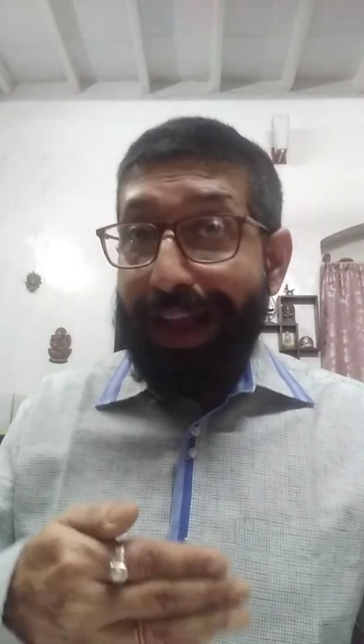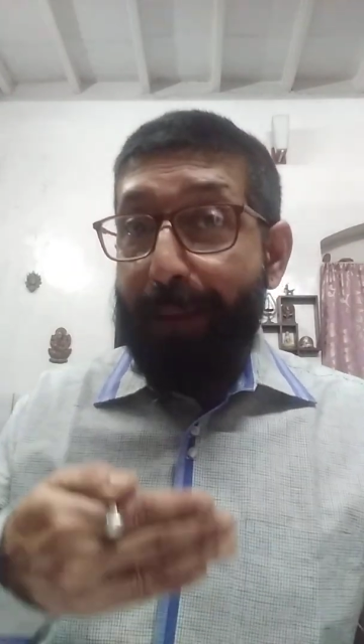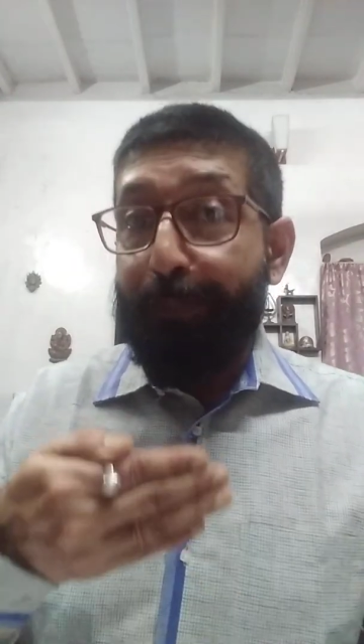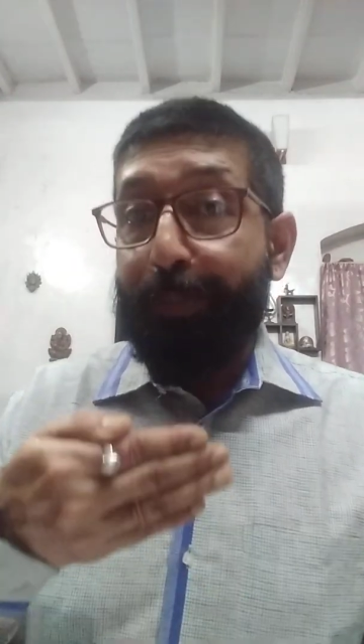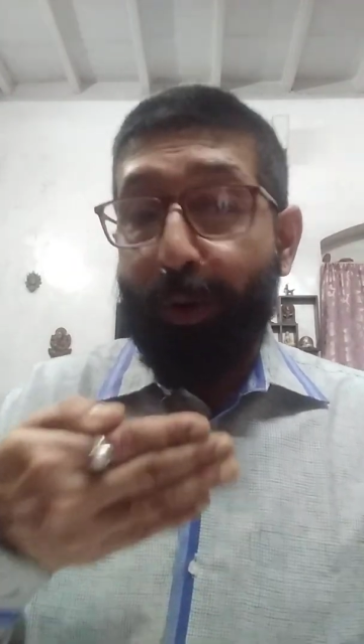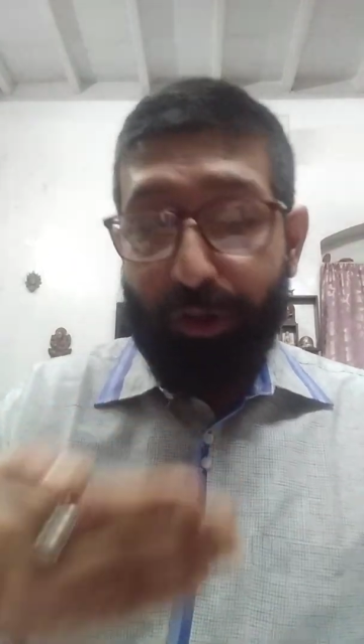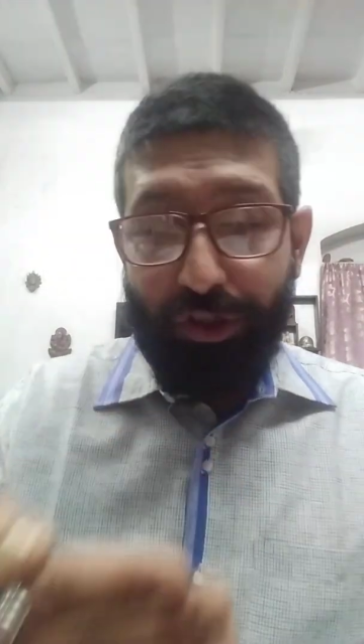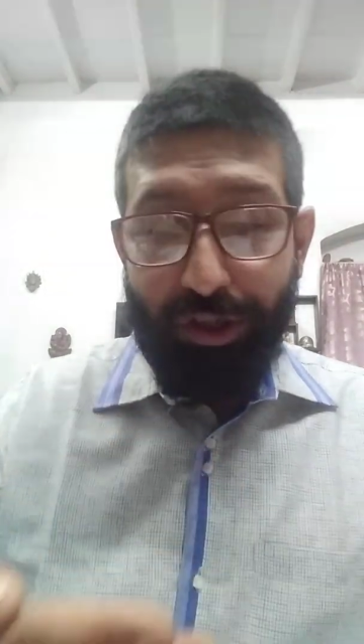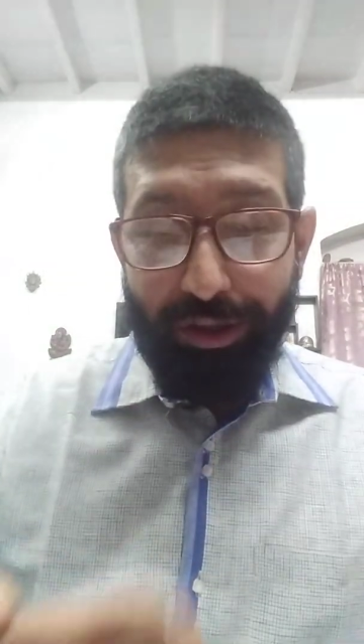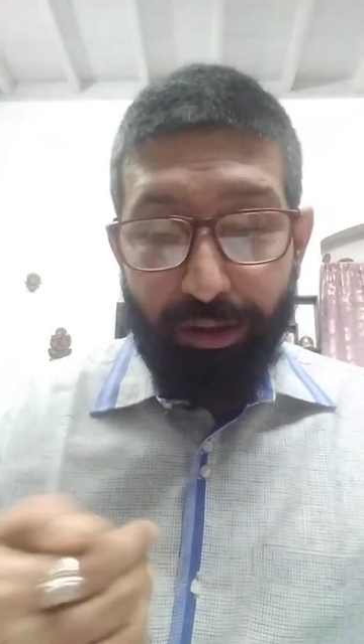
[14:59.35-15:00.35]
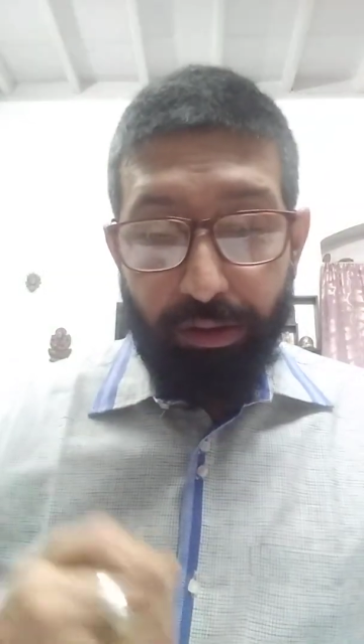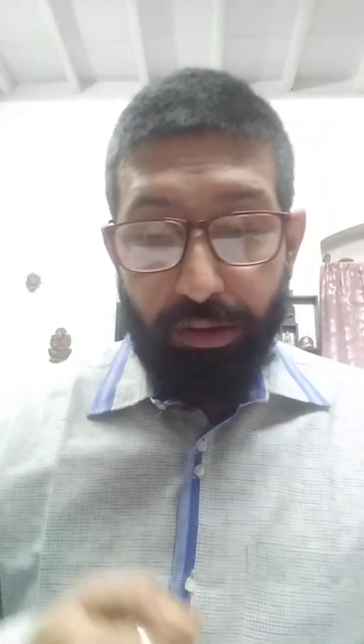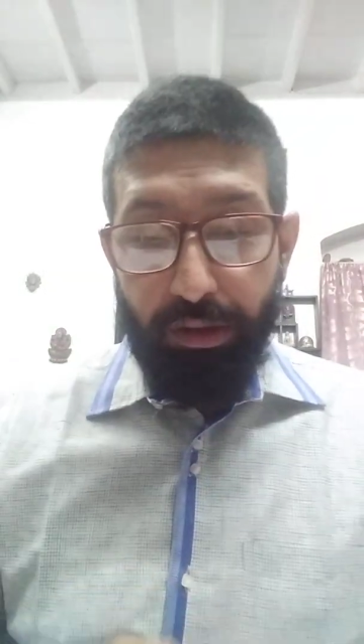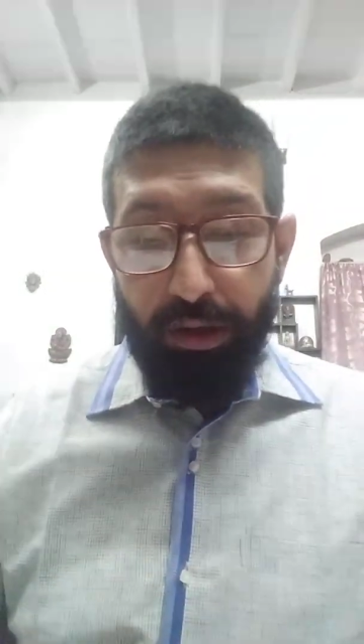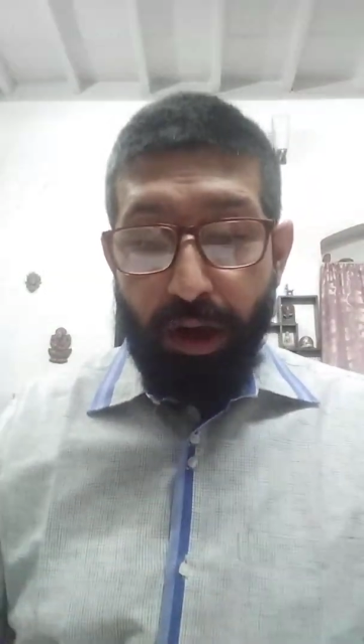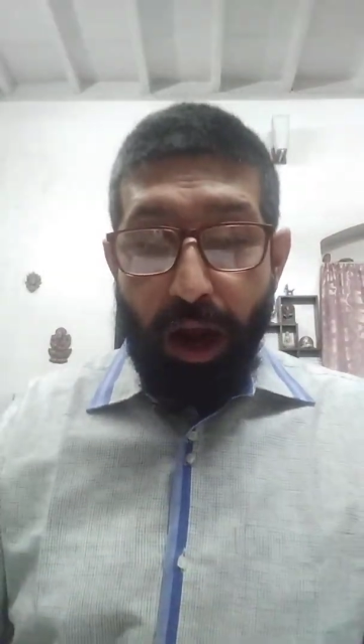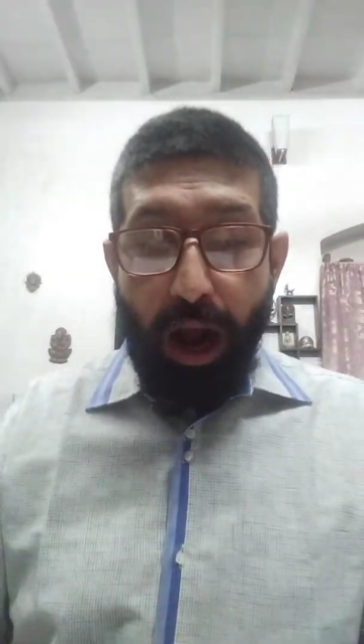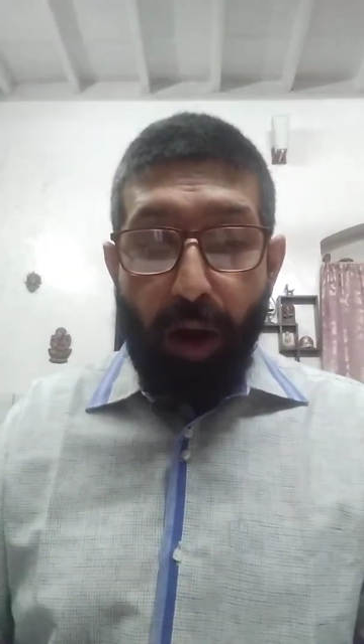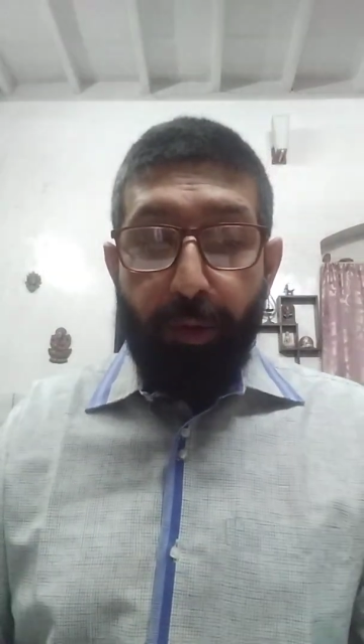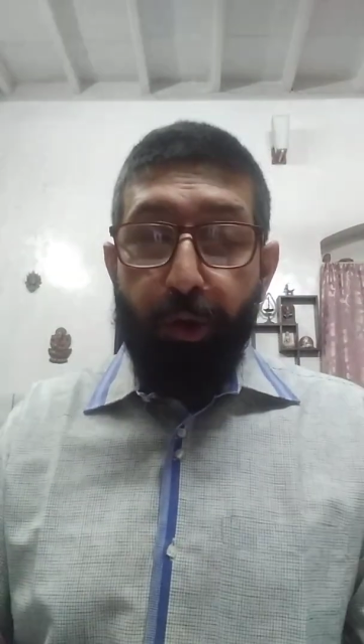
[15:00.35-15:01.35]
approach,
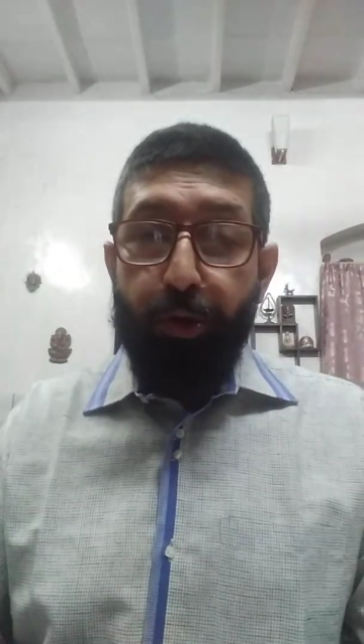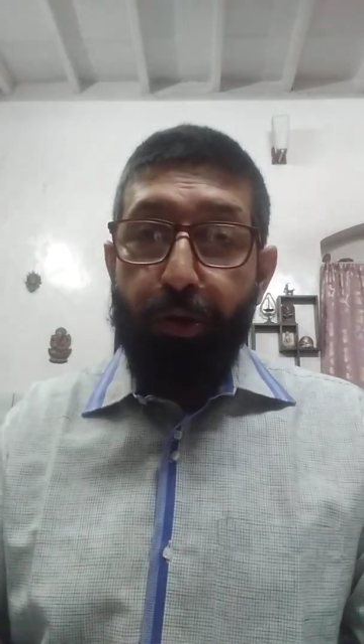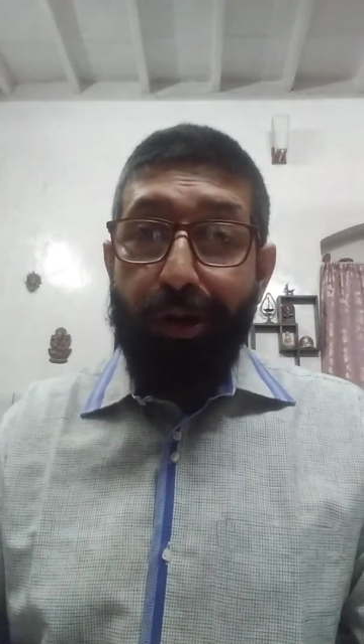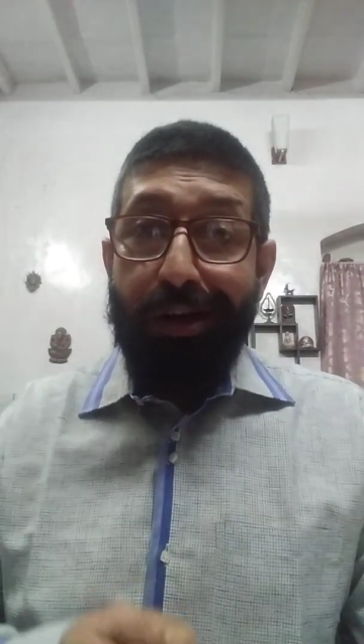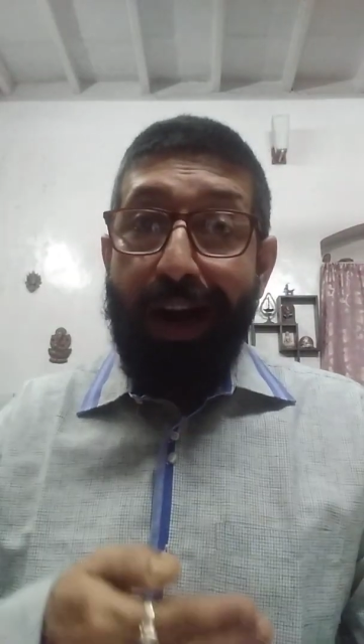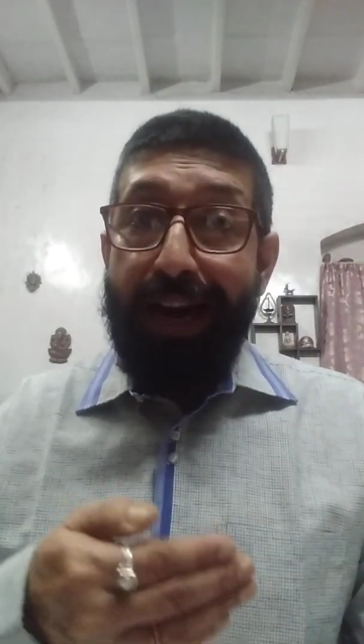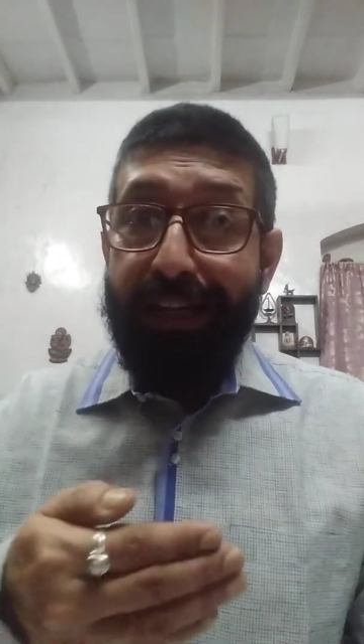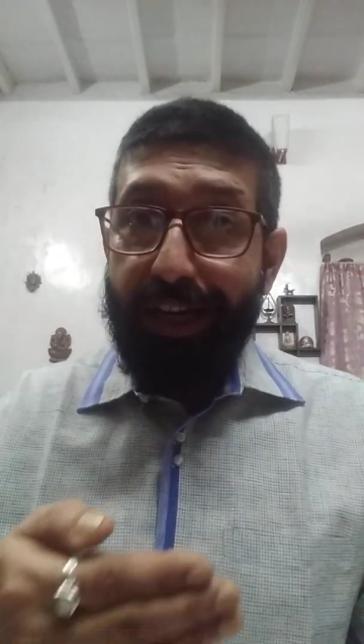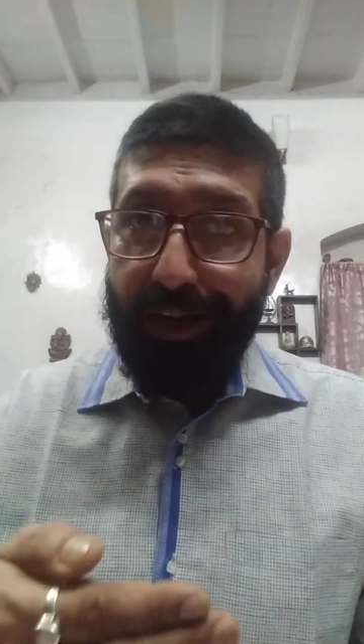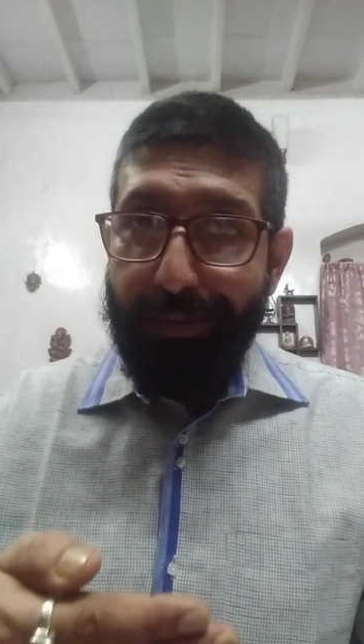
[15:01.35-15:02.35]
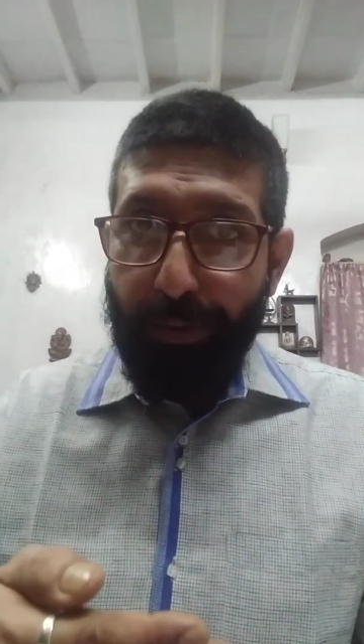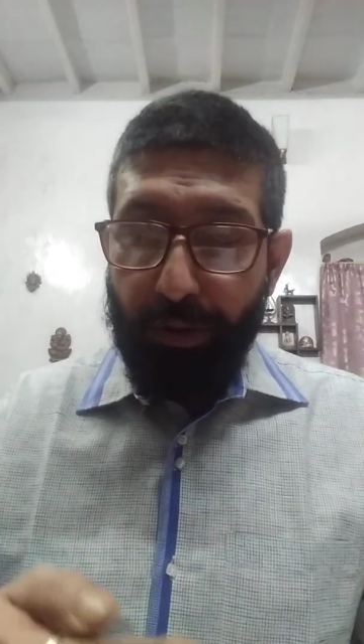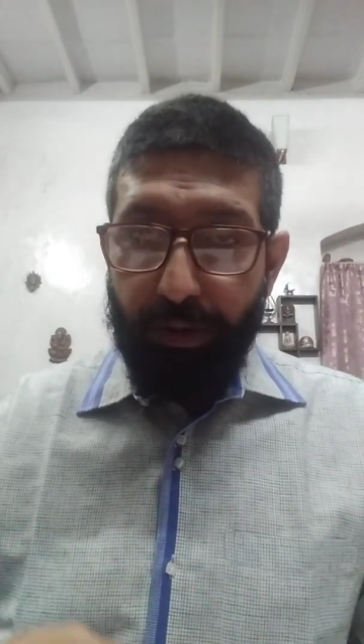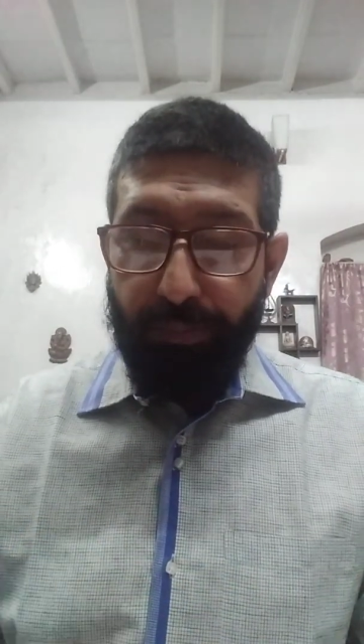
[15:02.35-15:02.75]
how you should write a report.